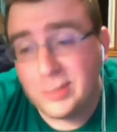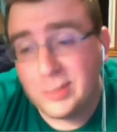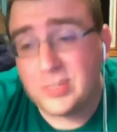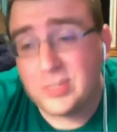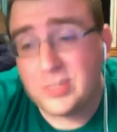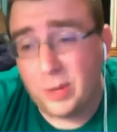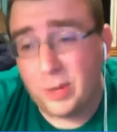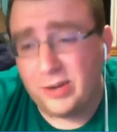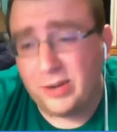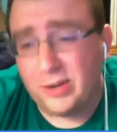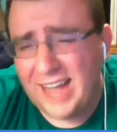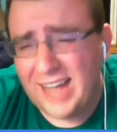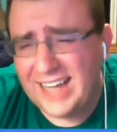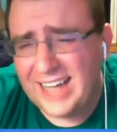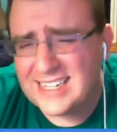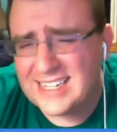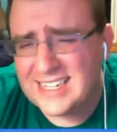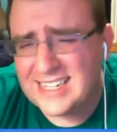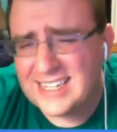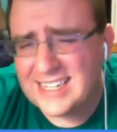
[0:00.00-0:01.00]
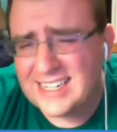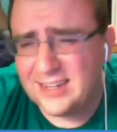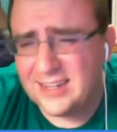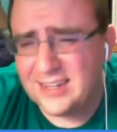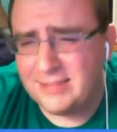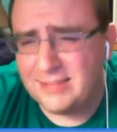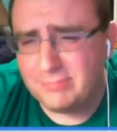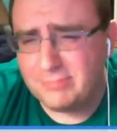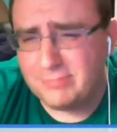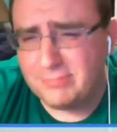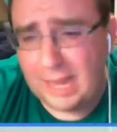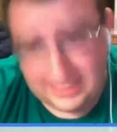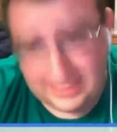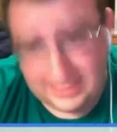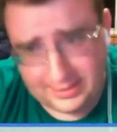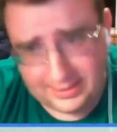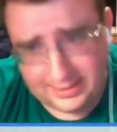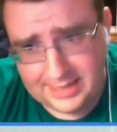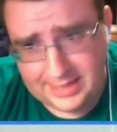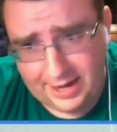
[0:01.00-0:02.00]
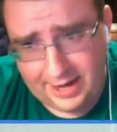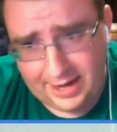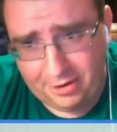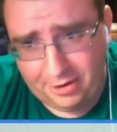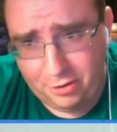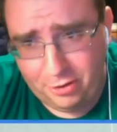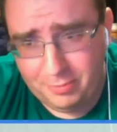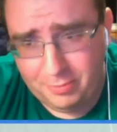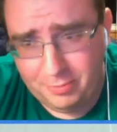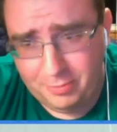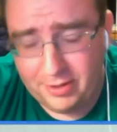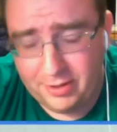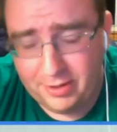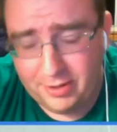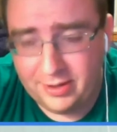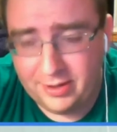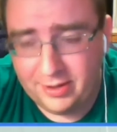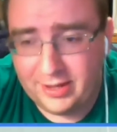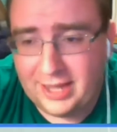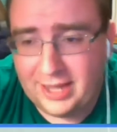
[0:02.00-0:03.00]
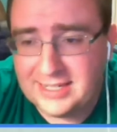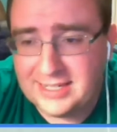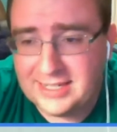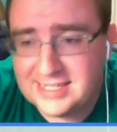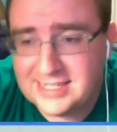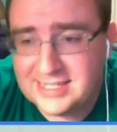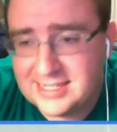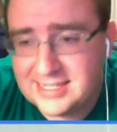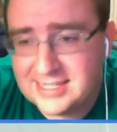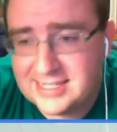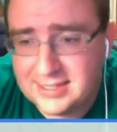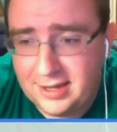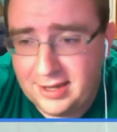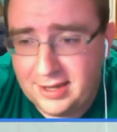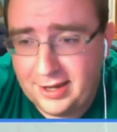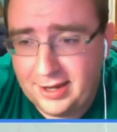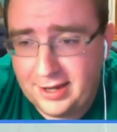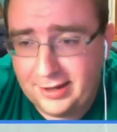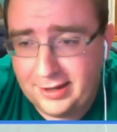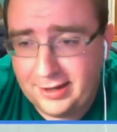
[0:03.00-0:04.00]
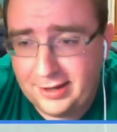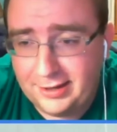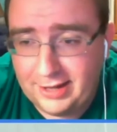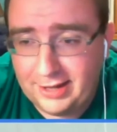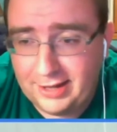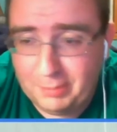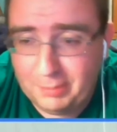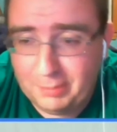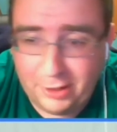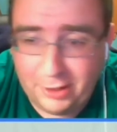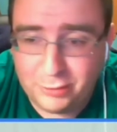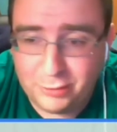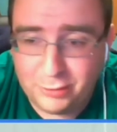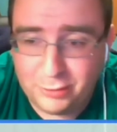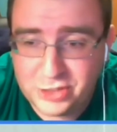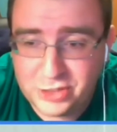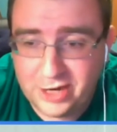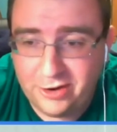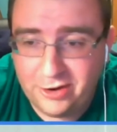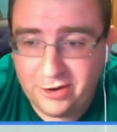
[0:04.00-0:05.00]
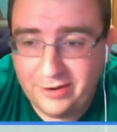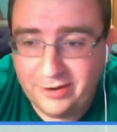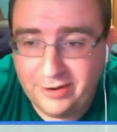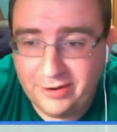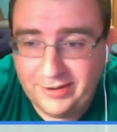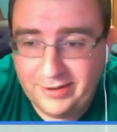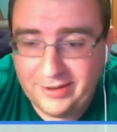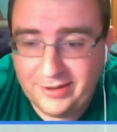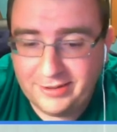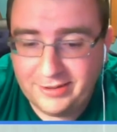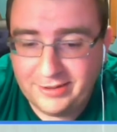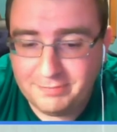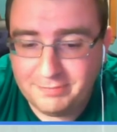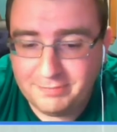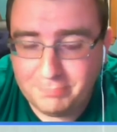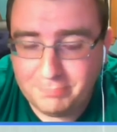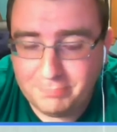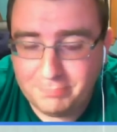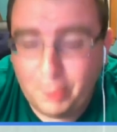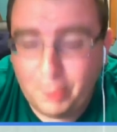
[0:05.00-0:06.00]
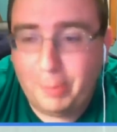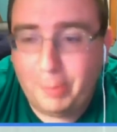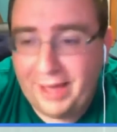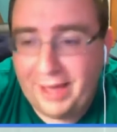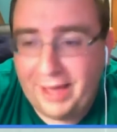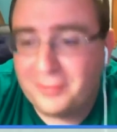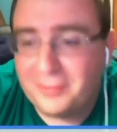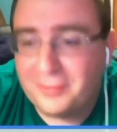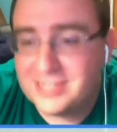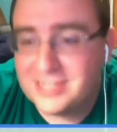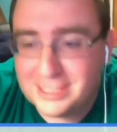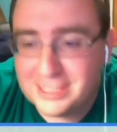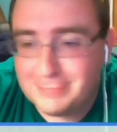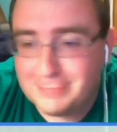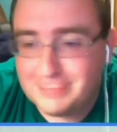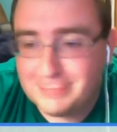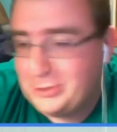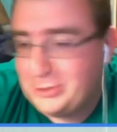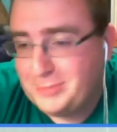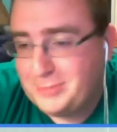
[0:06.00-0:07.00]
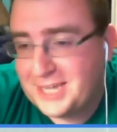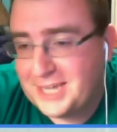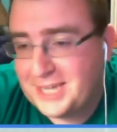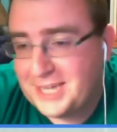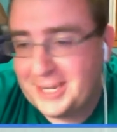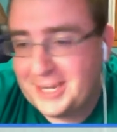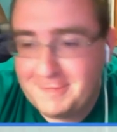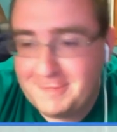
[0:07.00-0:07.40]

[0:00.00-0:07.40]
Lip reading: in a while. Guys listening at home, guys in my own chair, bubble baths. That's all I'm saying.